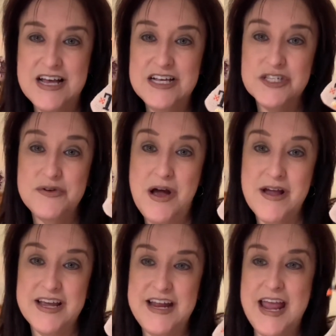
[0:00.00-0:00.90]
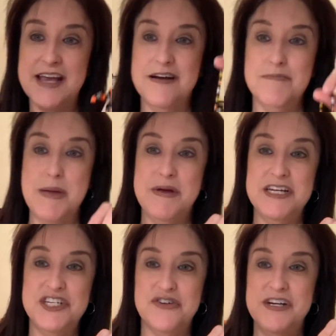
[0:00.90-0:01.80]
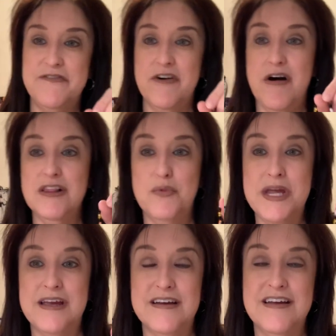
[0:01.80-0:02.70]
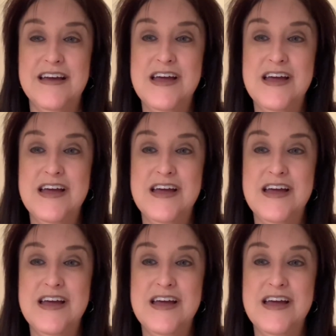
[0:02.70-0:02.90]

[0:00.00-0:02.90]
So now I can hang it on my mini tree for Halloween,